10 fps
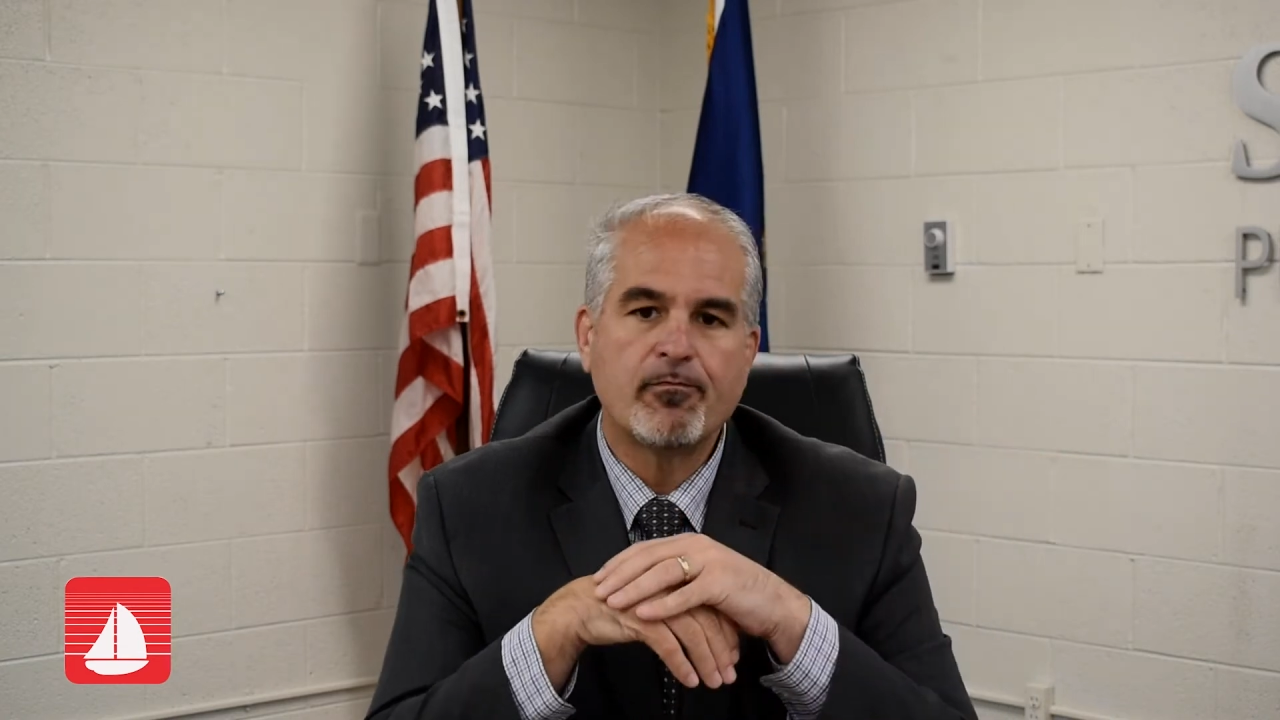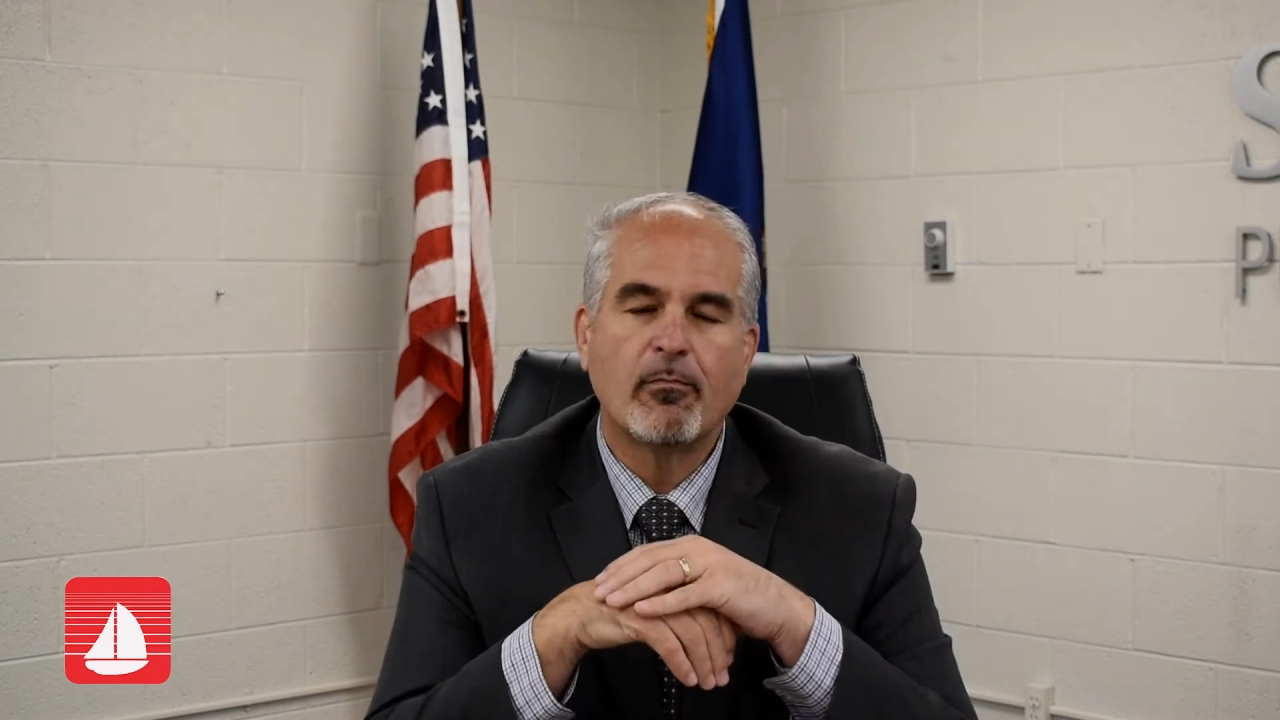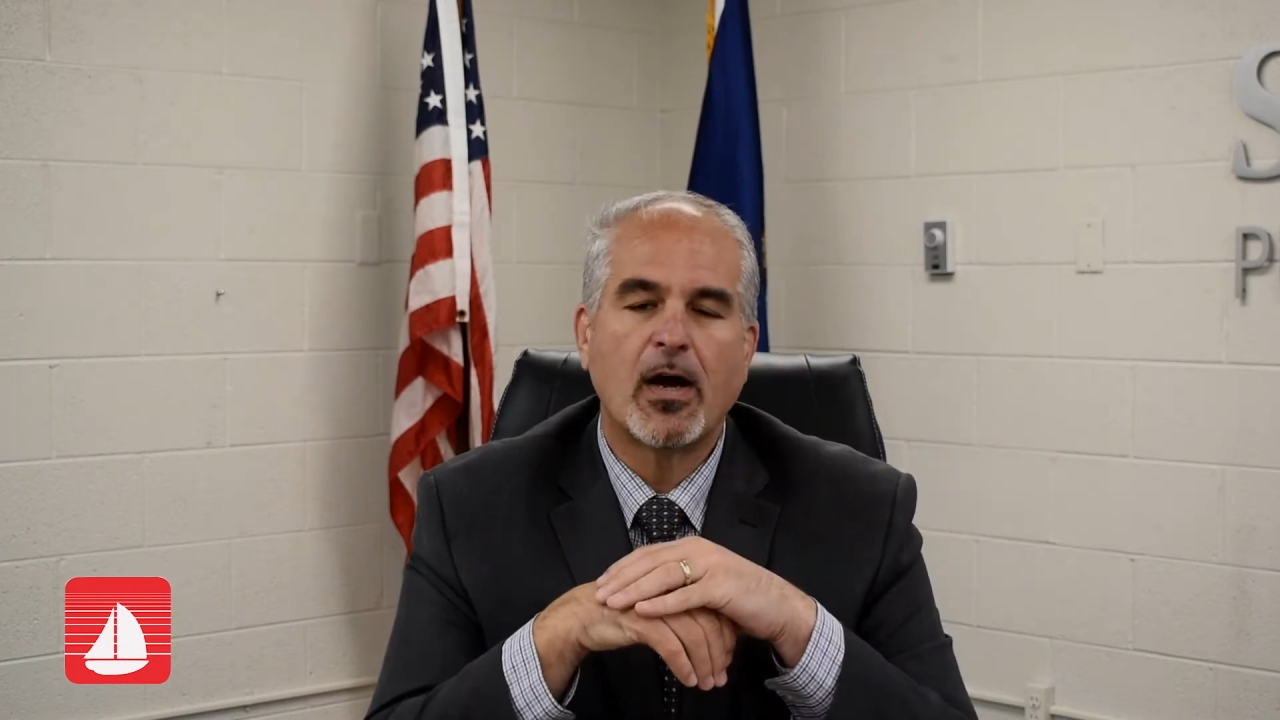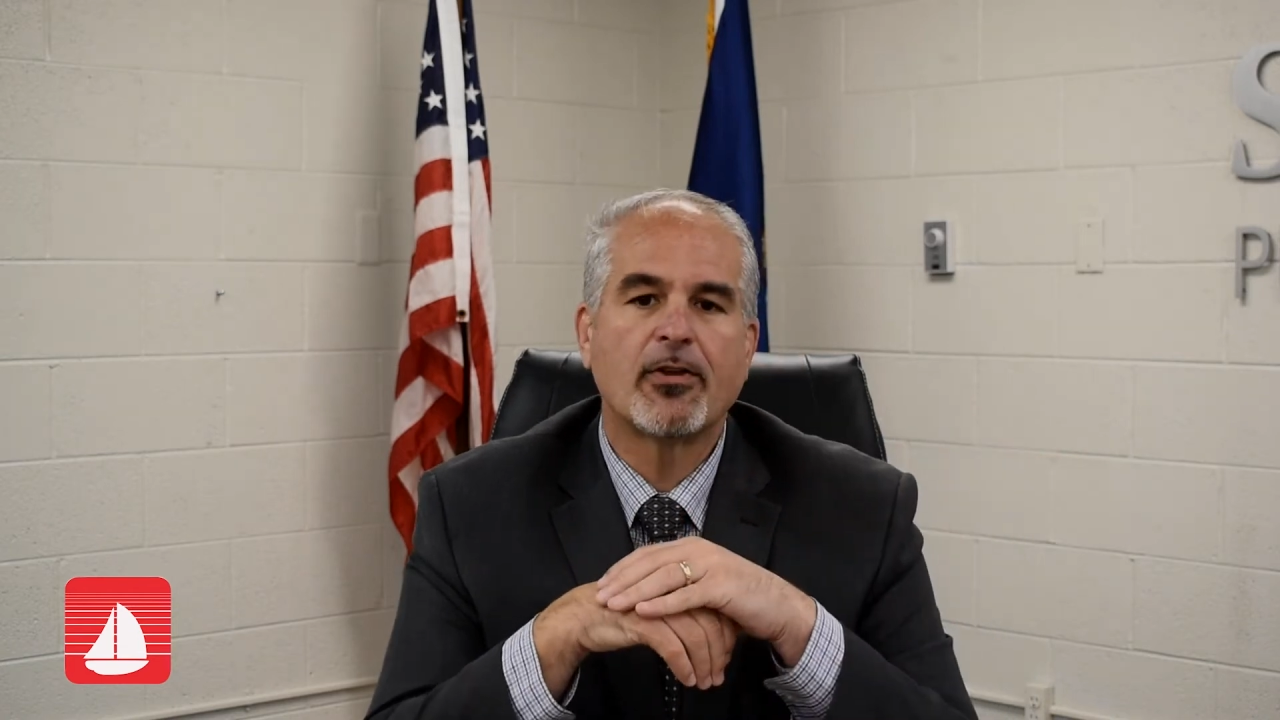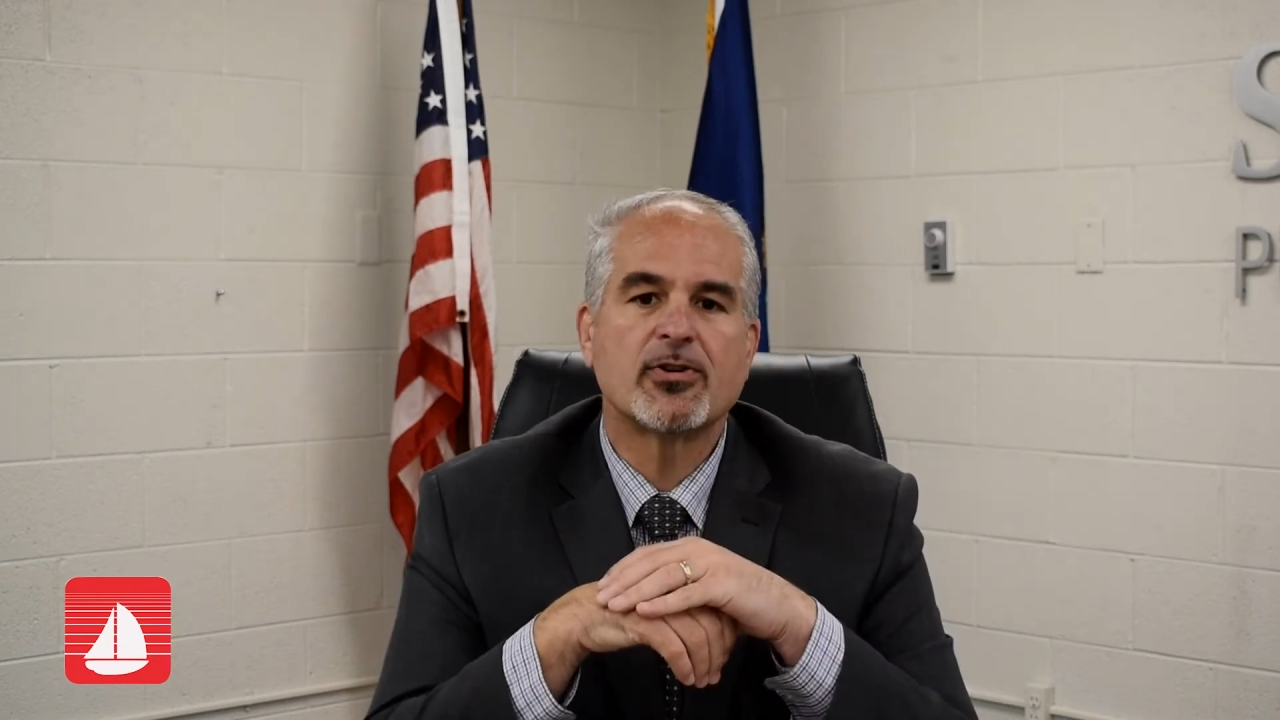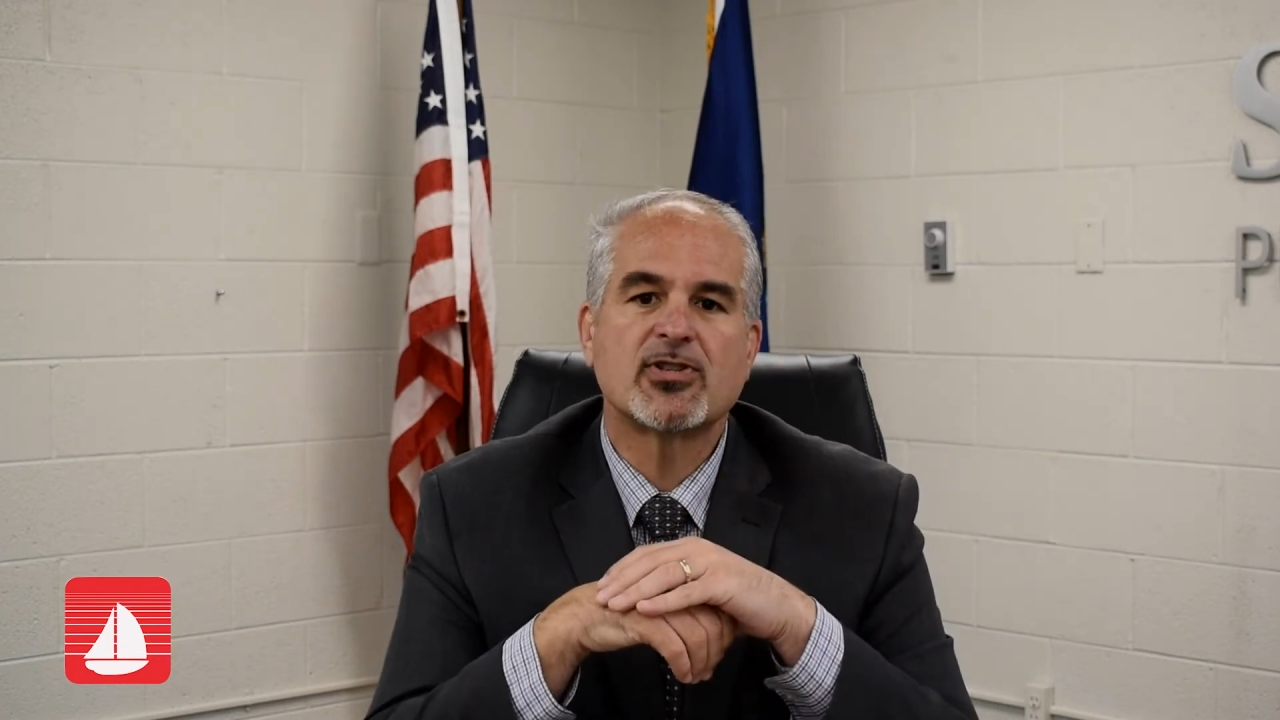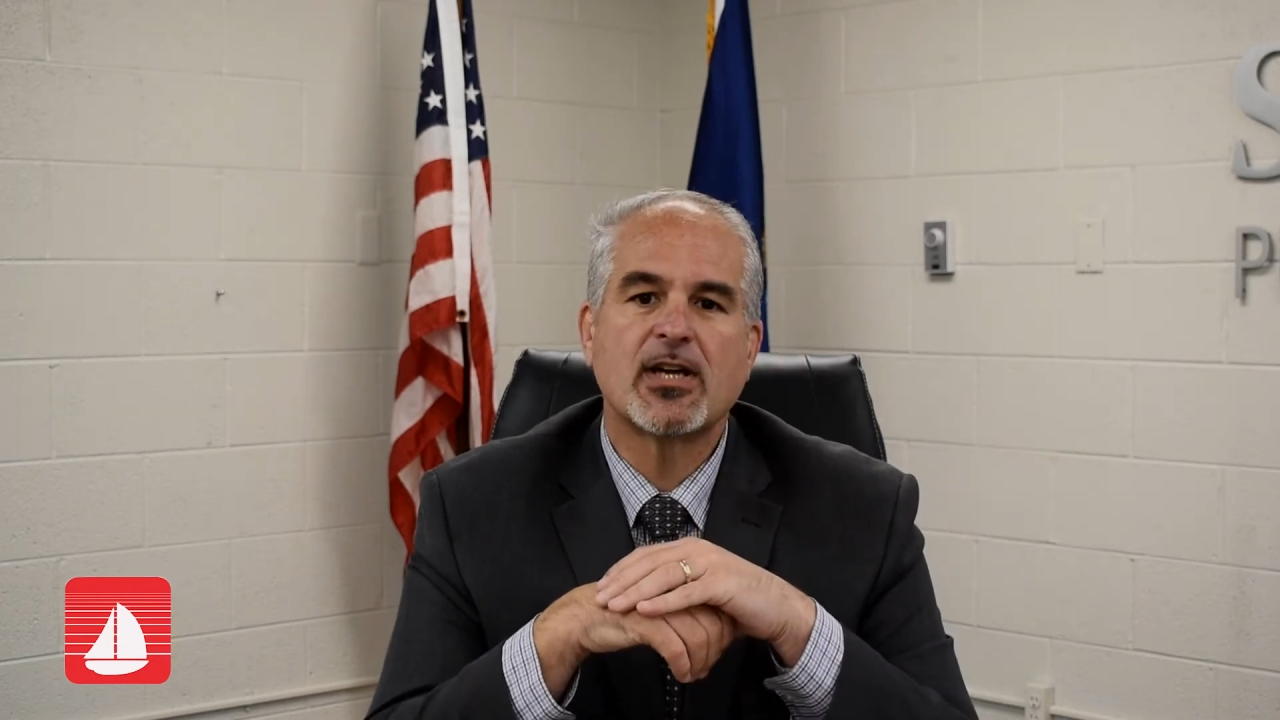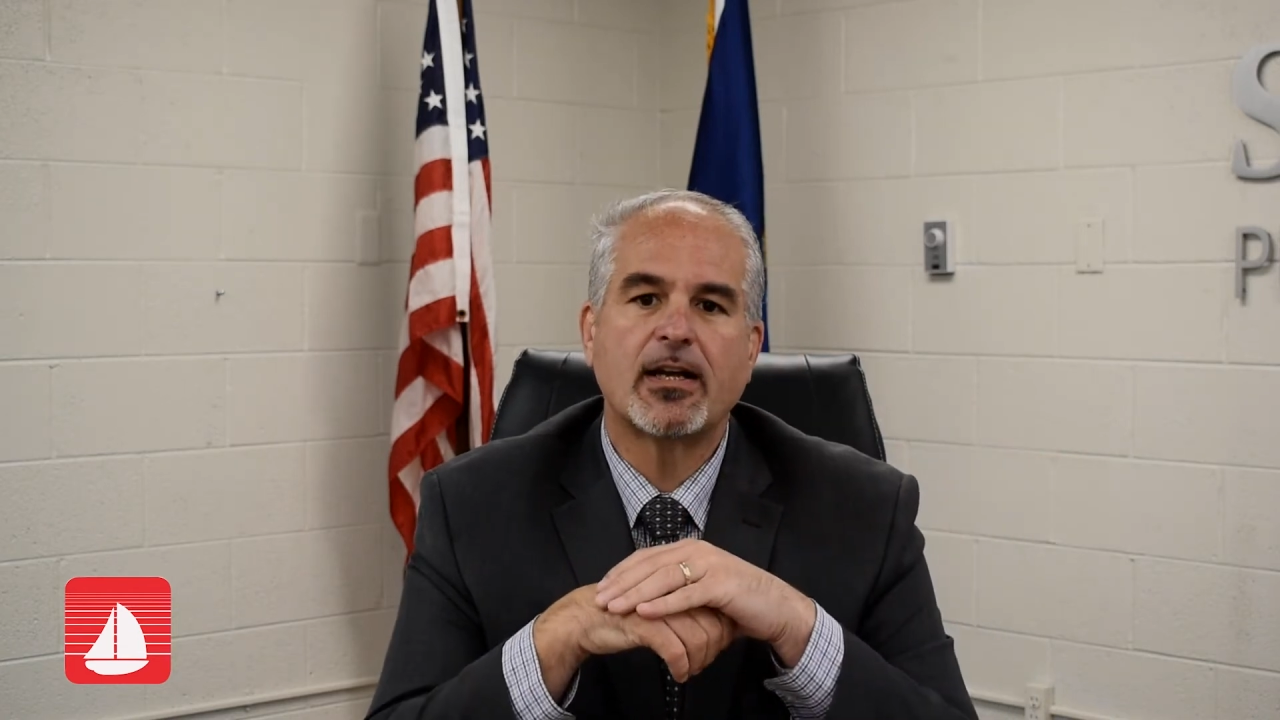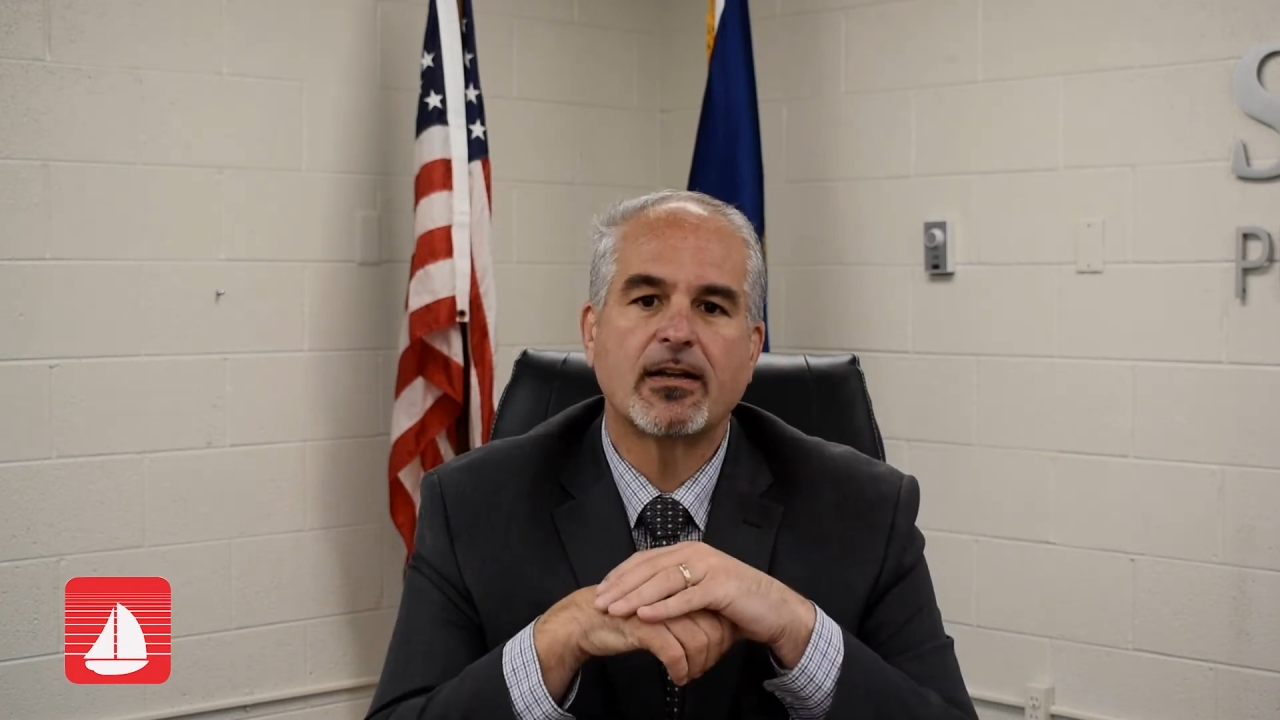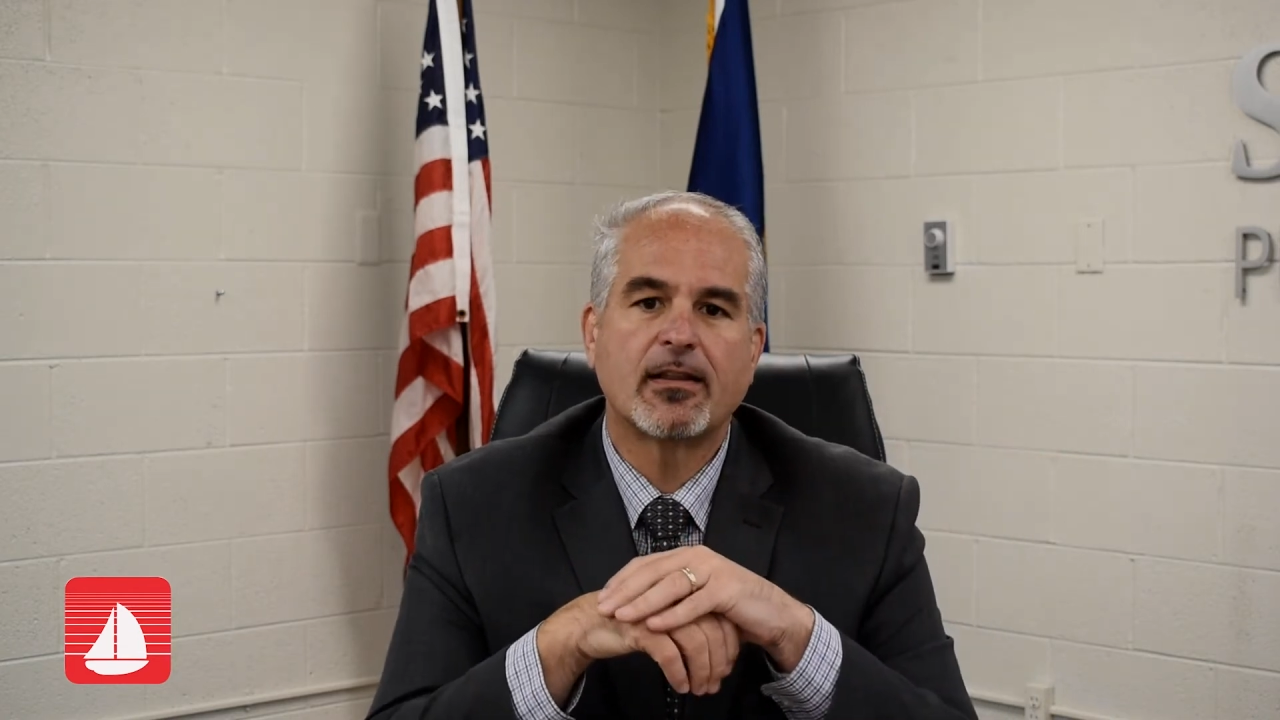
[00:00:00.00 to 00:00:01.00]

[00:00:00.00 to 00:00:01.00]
mother-son,